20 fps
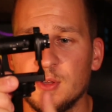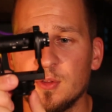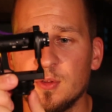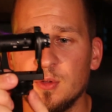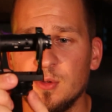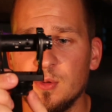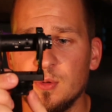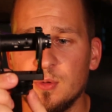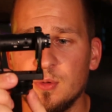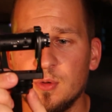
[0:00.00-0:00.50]

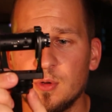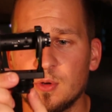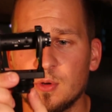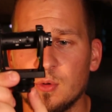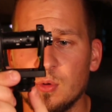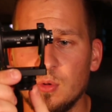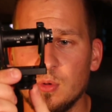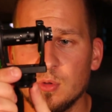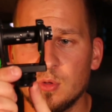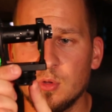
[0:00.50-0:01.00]
to your
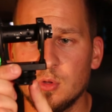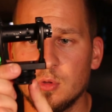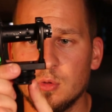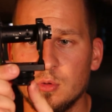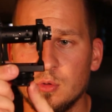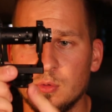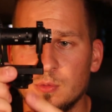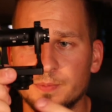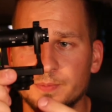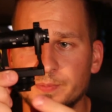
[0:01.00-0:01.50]
cold
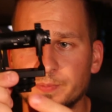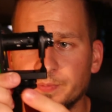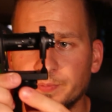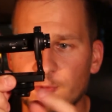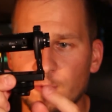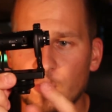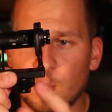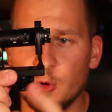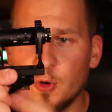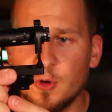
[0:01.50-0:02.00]
shoe
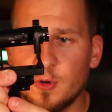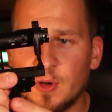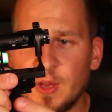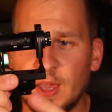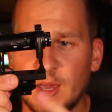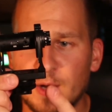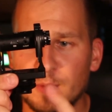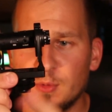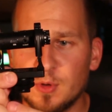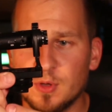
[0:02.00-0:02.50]
for your
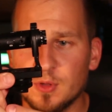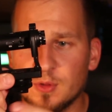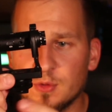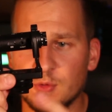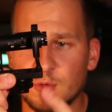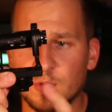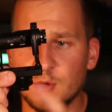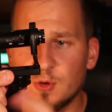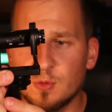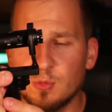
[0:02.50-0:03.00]
cameras
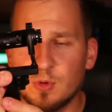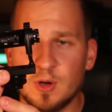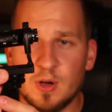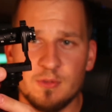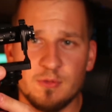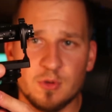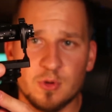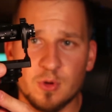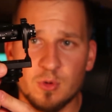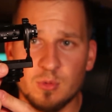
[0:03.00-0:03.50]
or
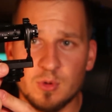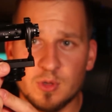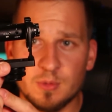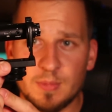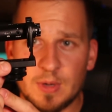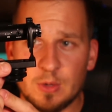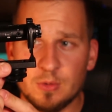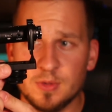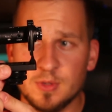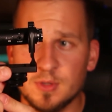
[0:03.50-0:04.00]
wherever you want to
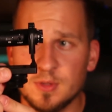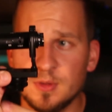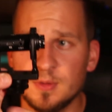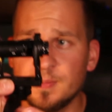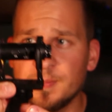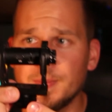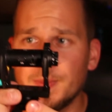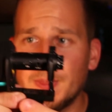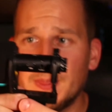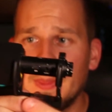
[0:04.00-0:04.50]
mount it.
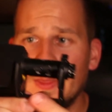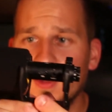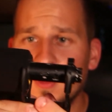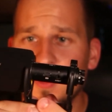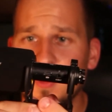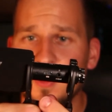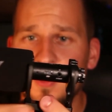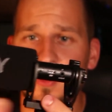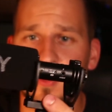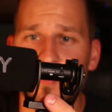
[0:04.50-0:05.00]

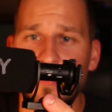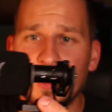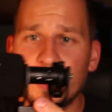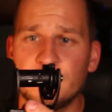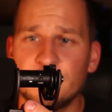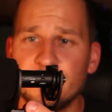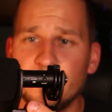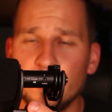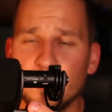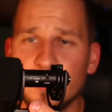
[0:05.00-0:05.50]
The
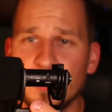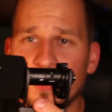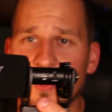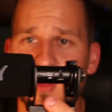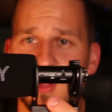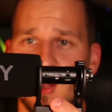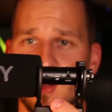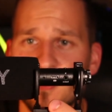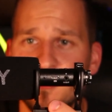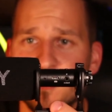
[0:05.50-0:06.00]
microphone
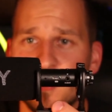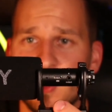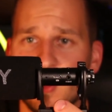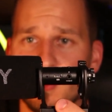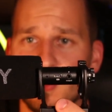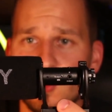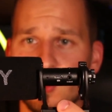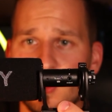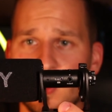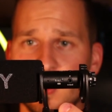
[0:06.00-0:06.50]
itself
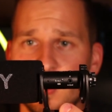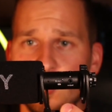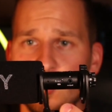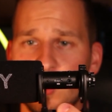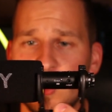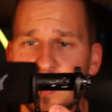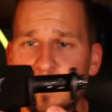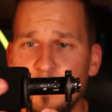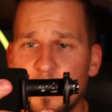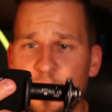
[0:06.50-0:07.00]
comes with a
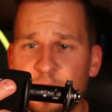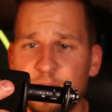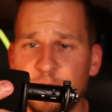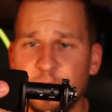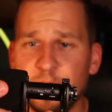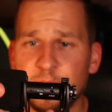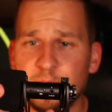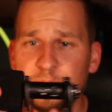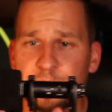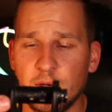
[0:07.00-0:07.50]
wind muff,
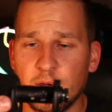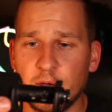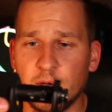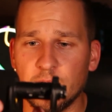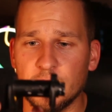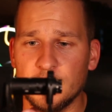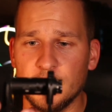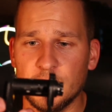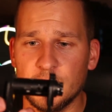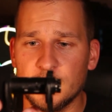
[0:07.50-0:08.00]

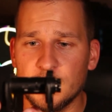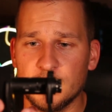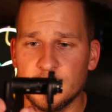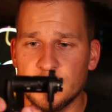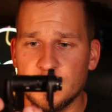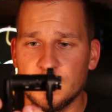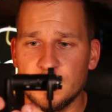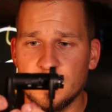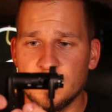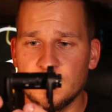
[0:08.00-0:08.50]
and like I
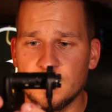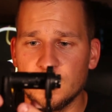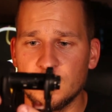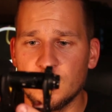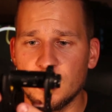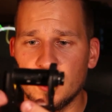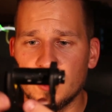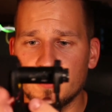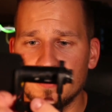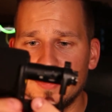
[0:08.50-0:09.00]
said, it's a
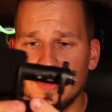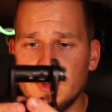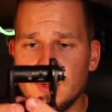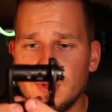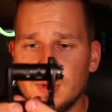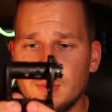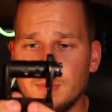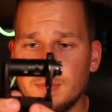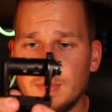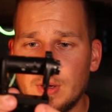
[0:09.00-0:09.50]
shock
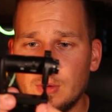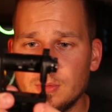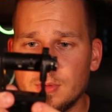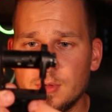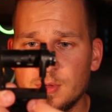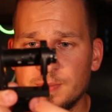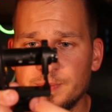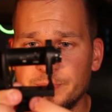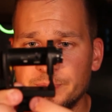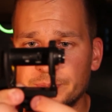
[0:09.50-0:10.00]
mount.
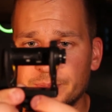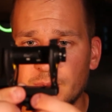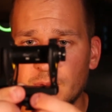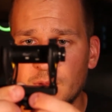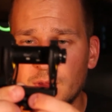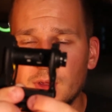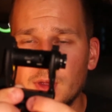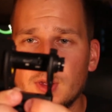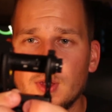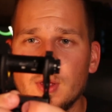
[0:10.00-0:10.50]

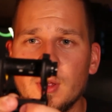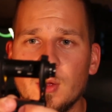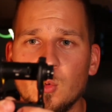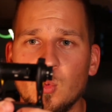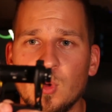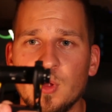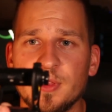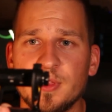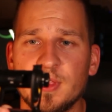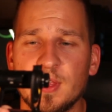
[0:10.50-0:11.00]

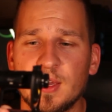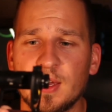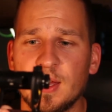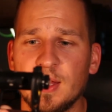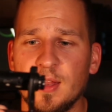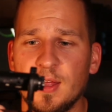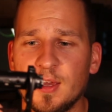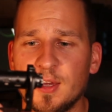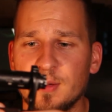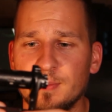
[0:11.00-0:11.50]
One thing I
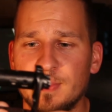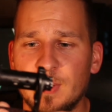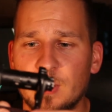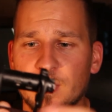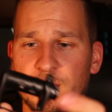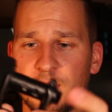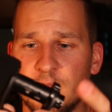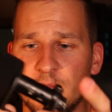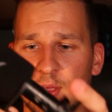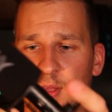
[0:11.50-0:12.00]
like
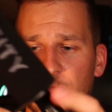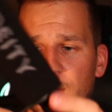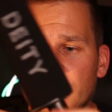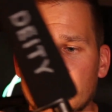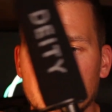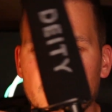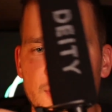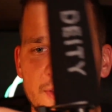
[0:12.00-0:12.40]
about this